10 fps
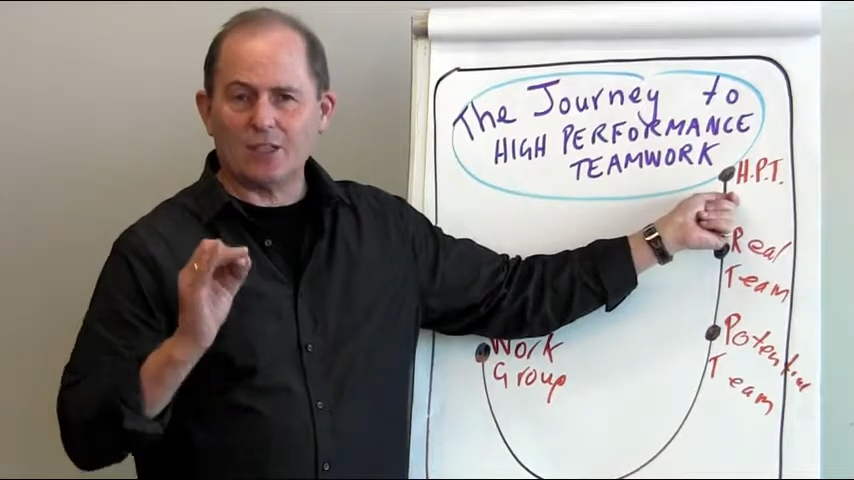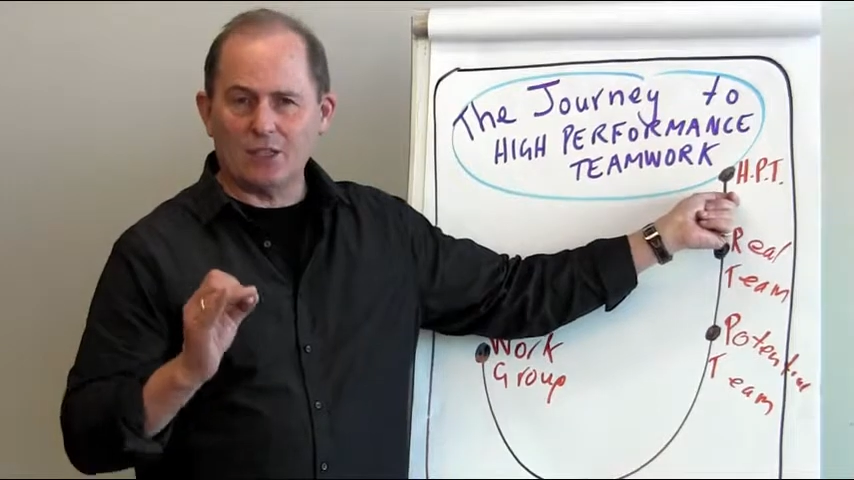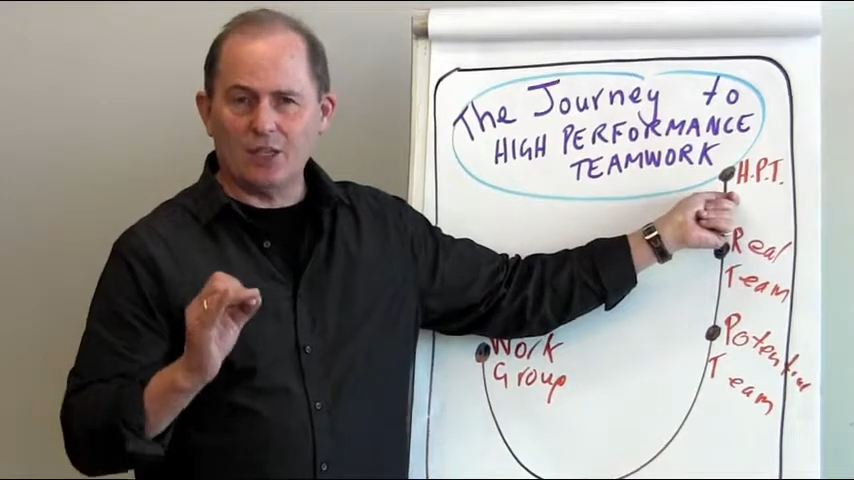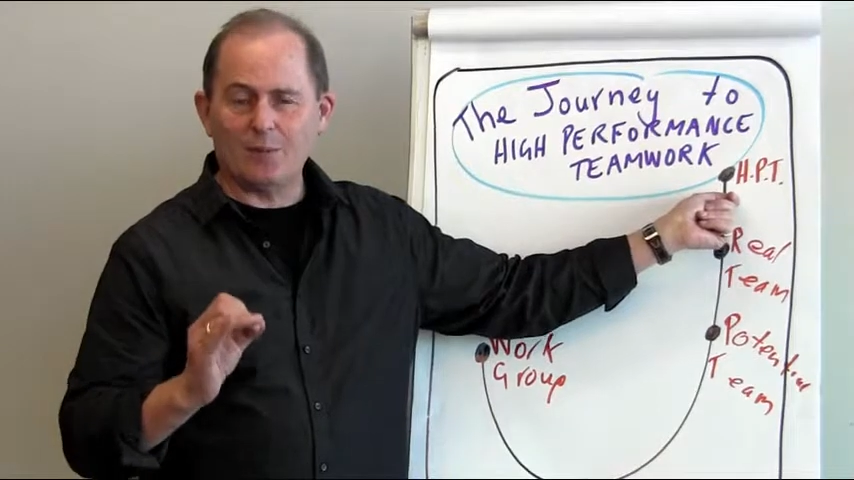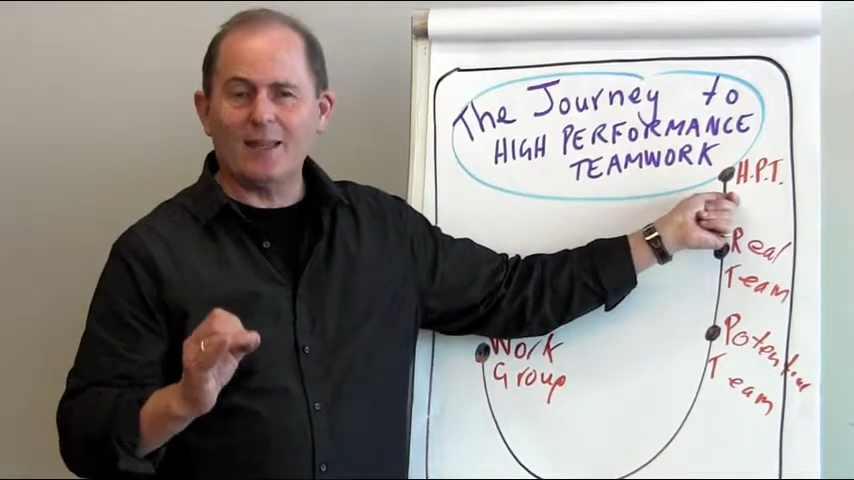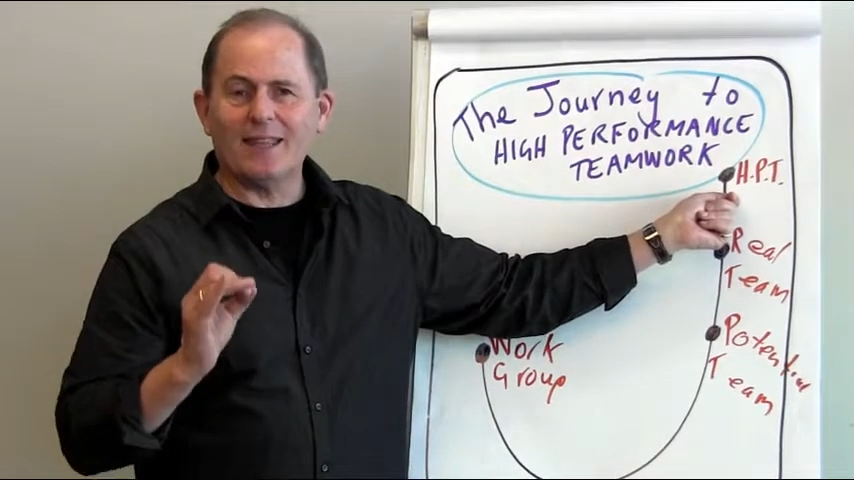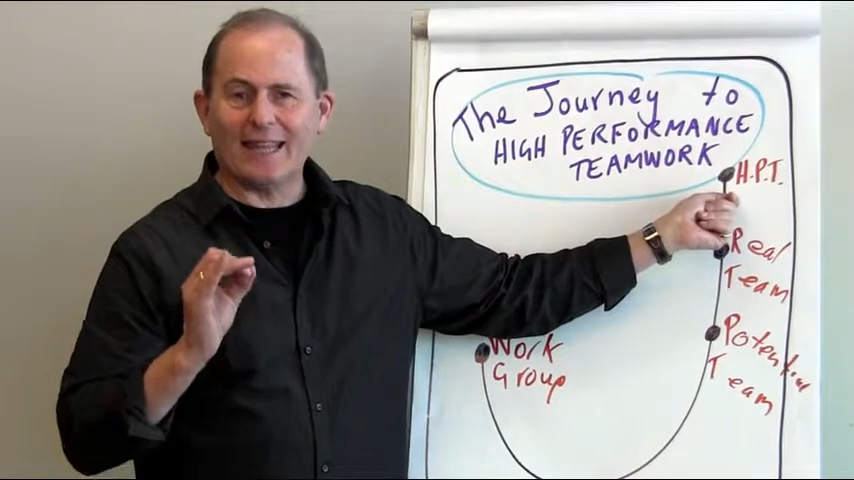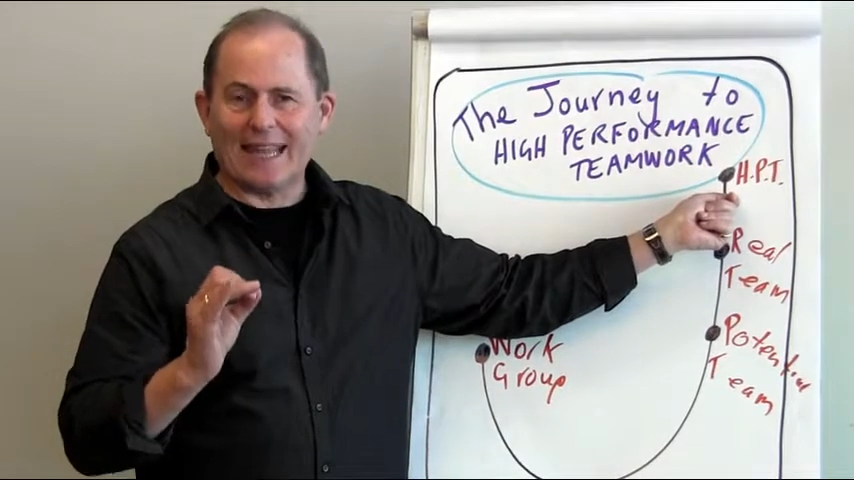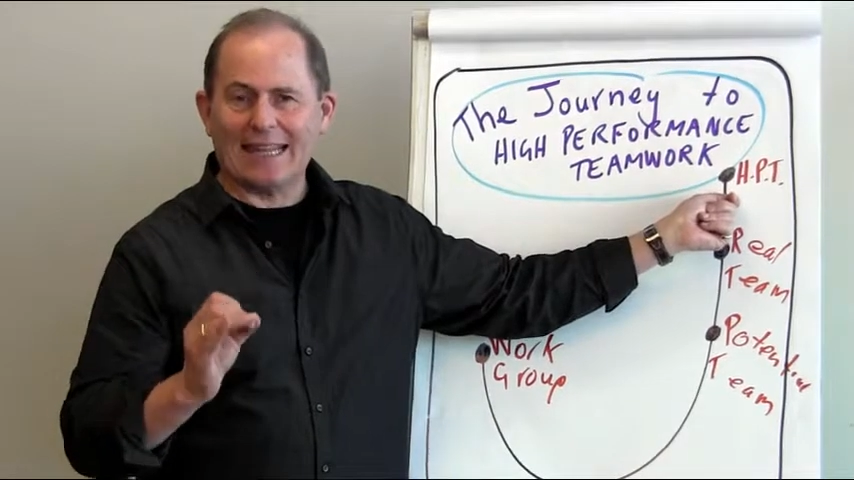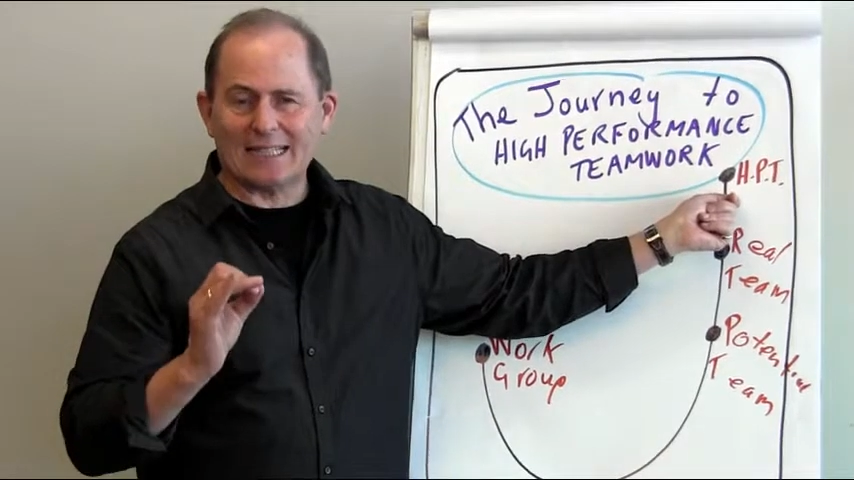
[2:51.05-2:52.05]
team
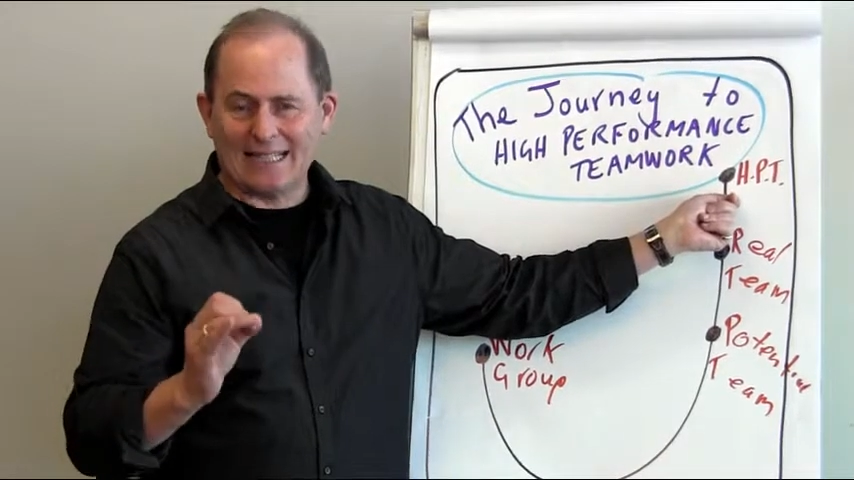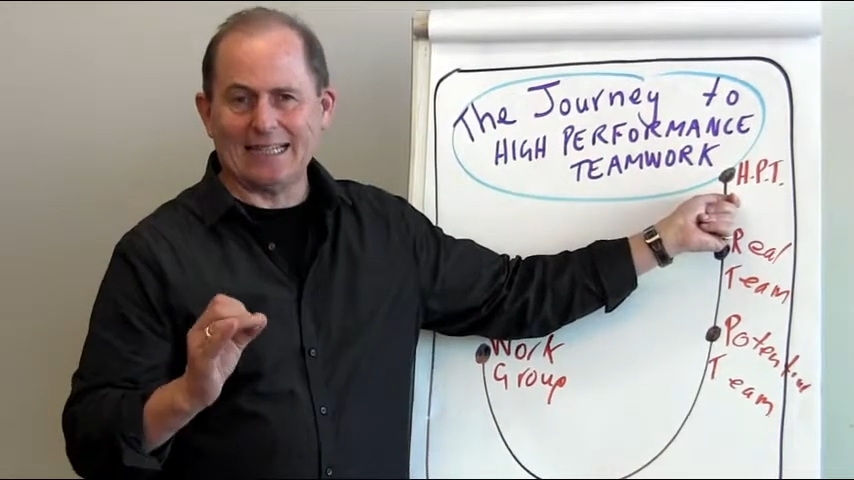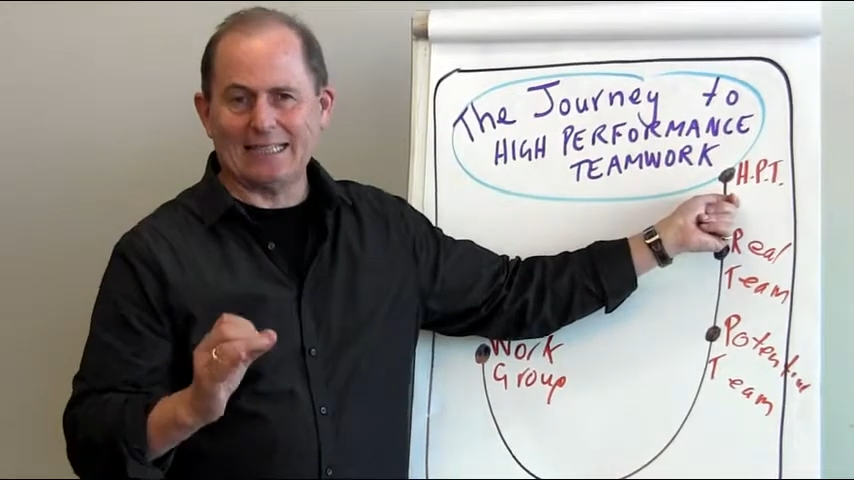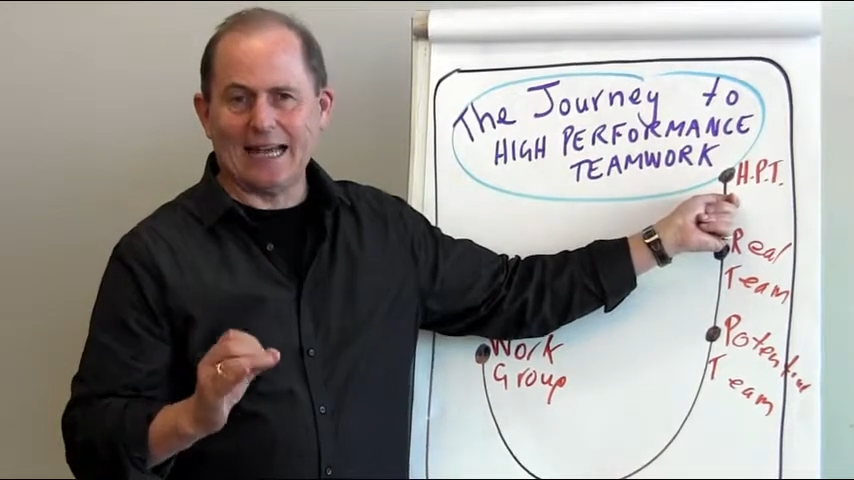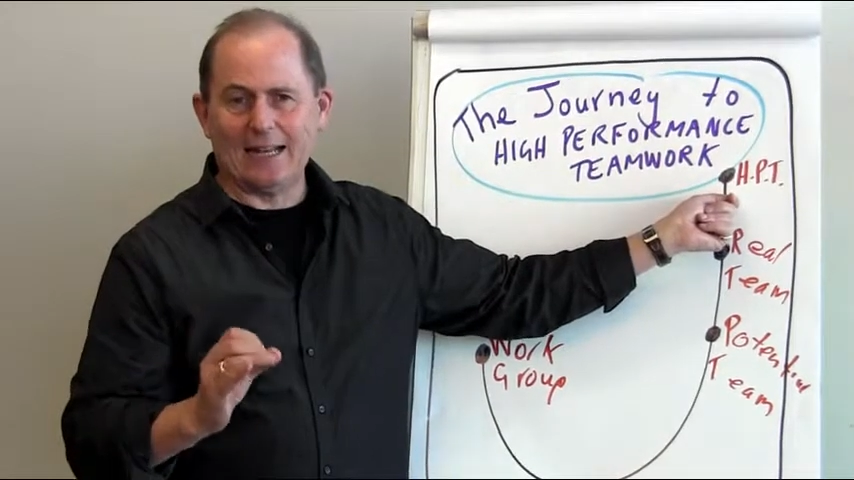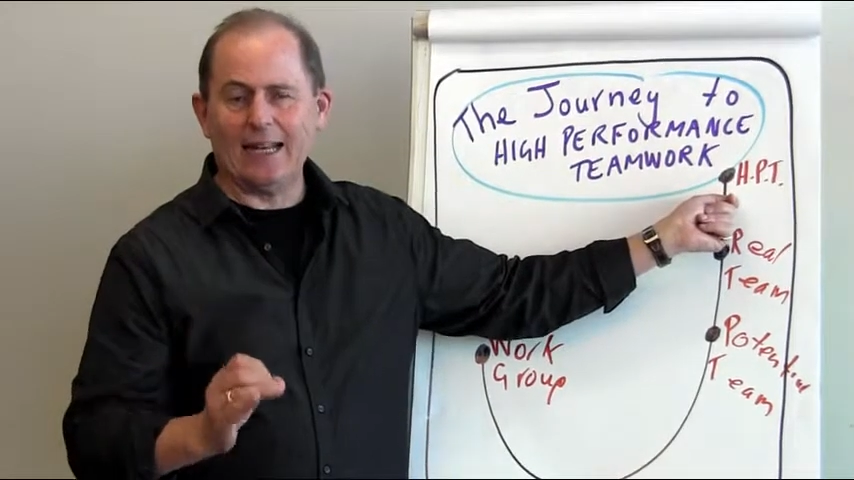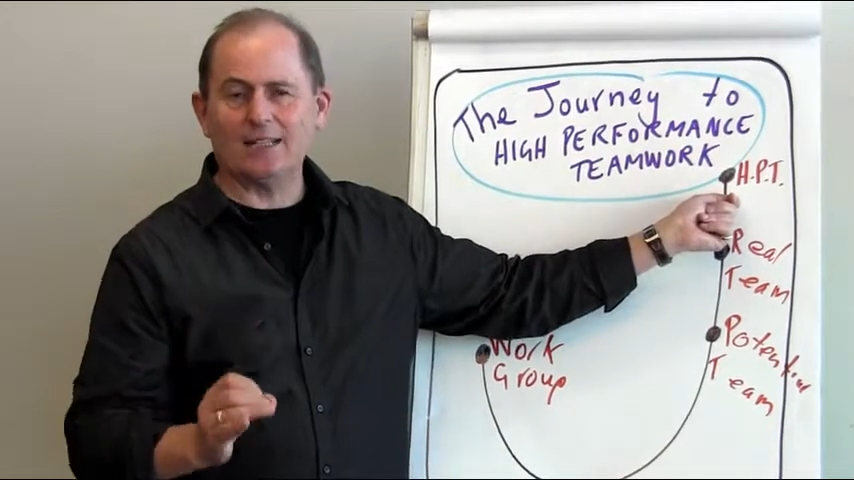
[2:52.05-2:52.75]
that gets things done.